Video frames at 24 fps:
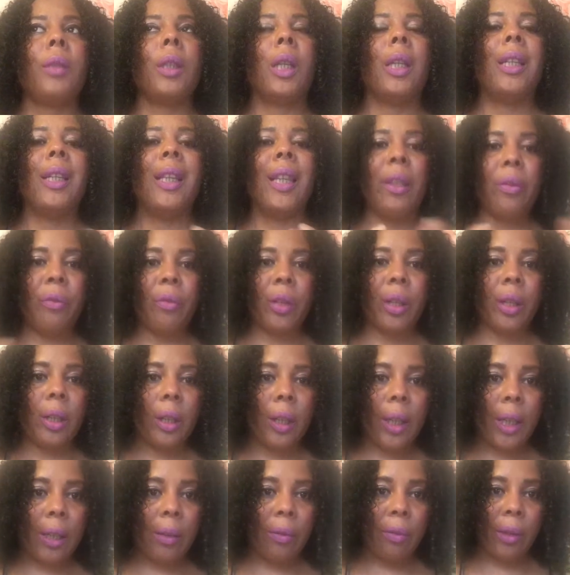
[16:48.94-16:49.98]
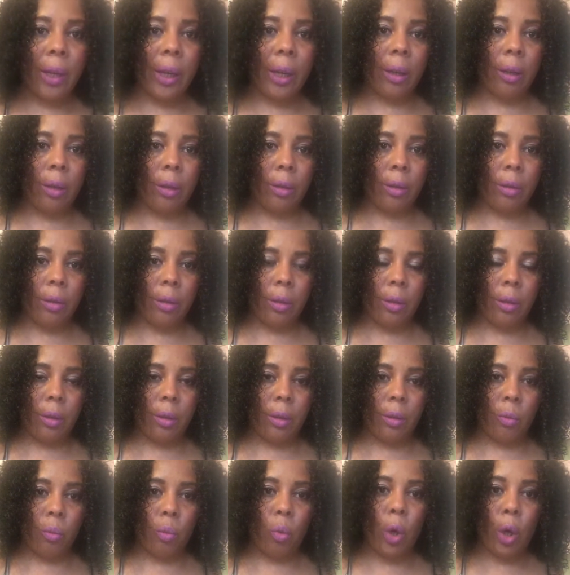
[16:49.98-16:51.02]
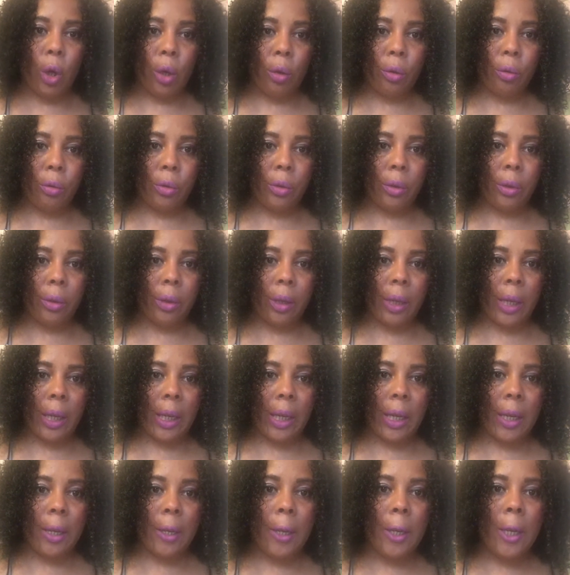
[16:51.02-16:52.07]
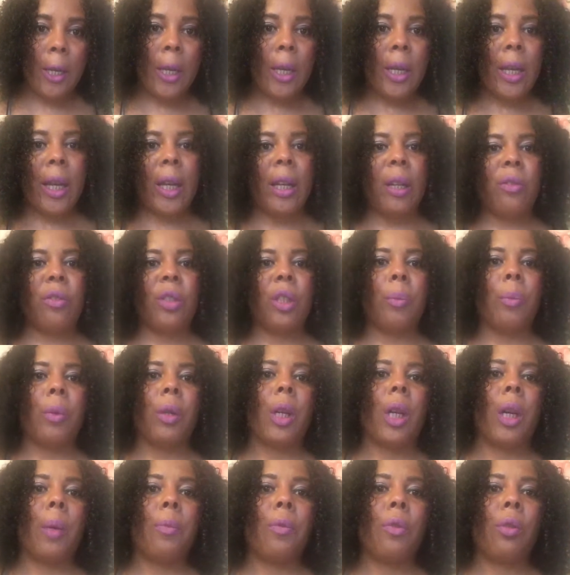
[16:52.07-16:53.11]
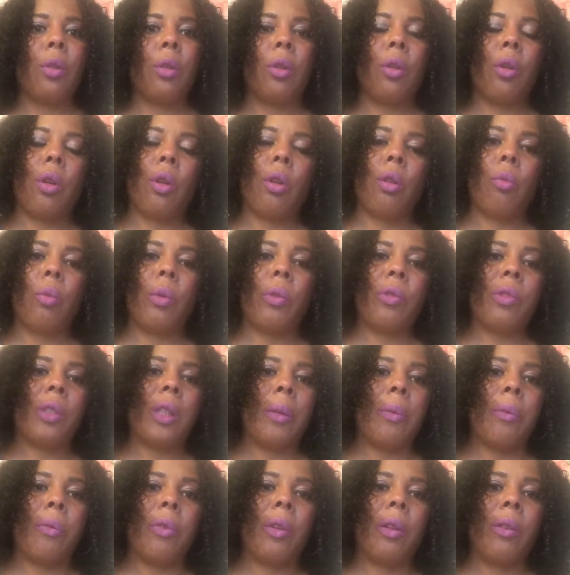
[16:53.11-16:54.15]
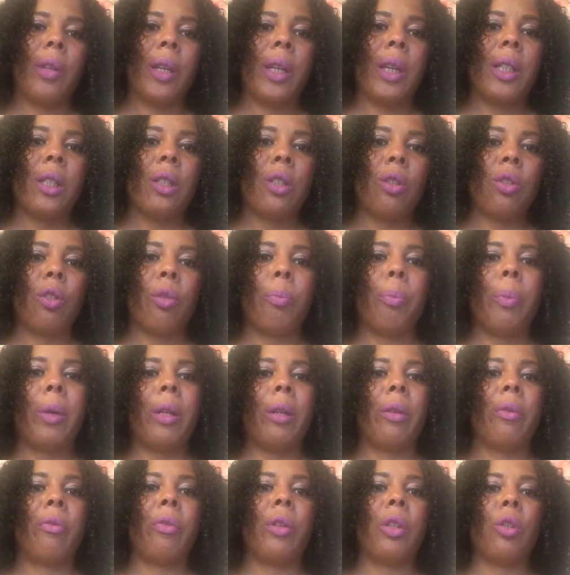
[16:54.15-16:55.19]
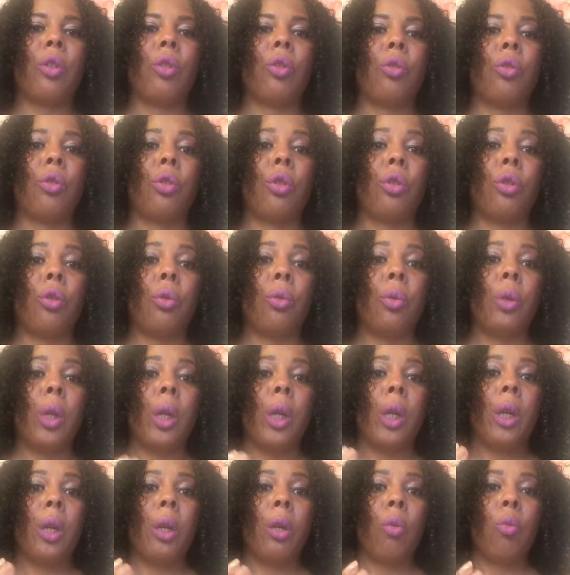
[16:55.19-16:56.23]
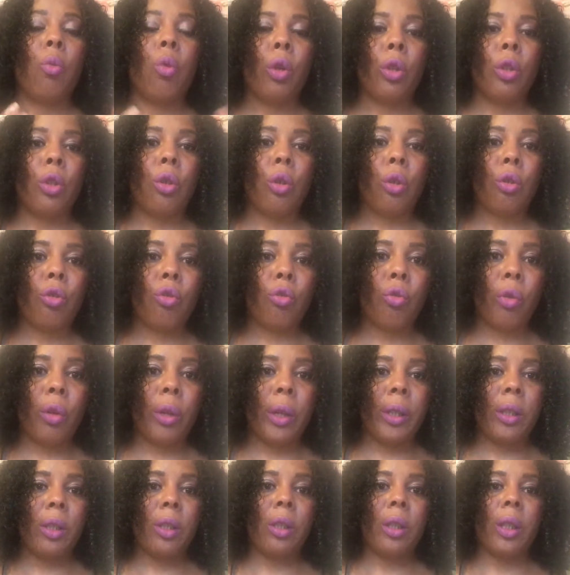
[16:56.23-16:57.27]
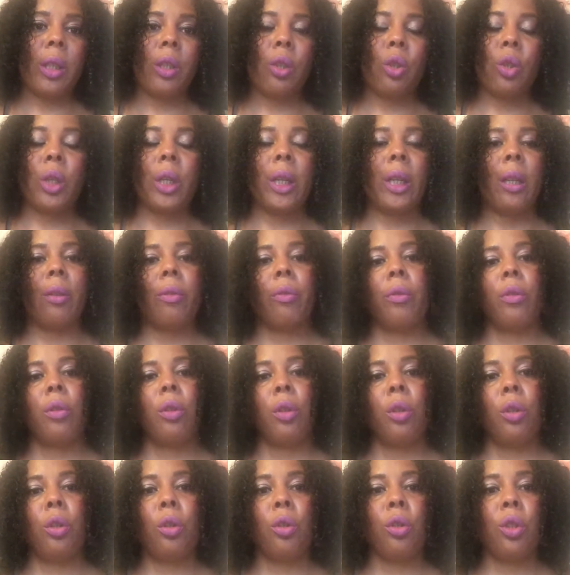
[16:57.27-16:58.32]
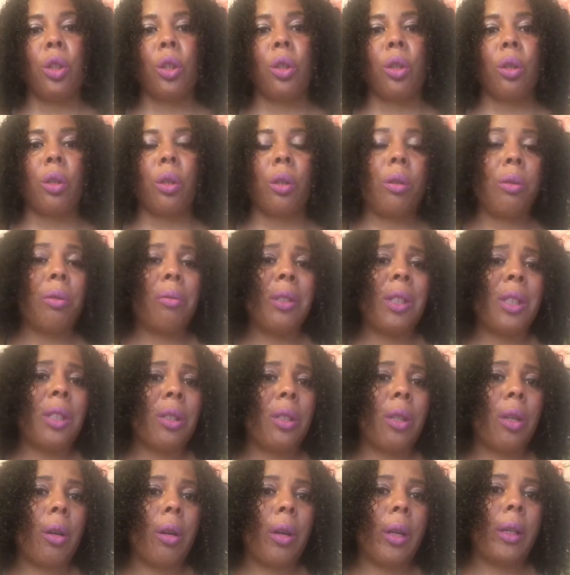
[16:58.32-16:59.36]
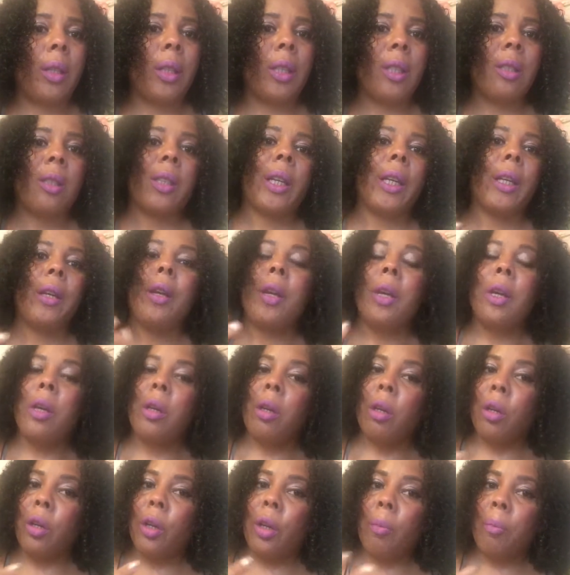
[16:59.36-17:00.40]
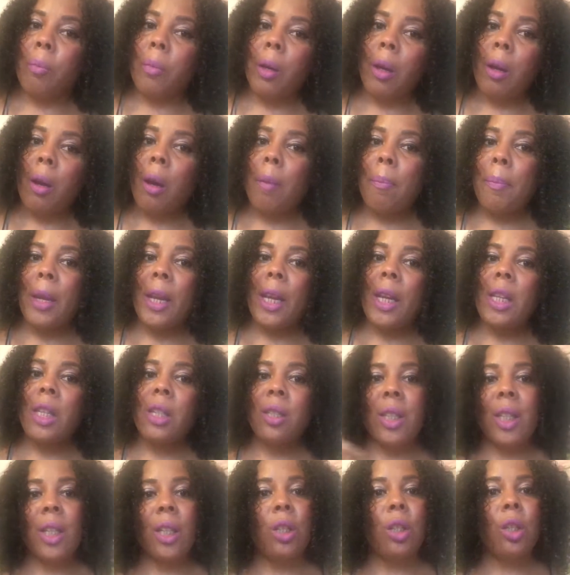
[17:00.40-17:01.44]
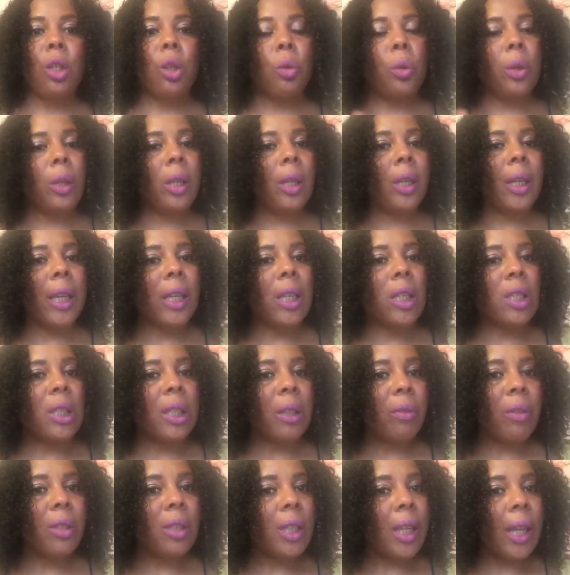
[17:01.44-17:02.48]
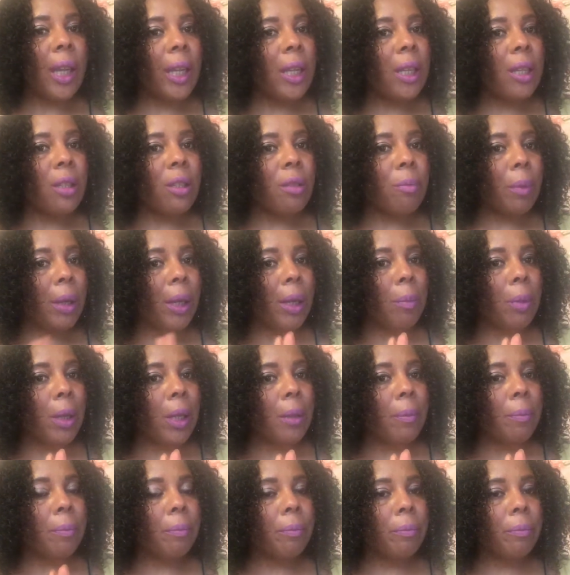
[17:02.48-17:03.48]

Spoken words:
living in that world, okay? And if someone comes along with something that is not beneficial to what you're trying to achieve, you're just gonna just kindly say, I may see you in the next 7 days, maybe.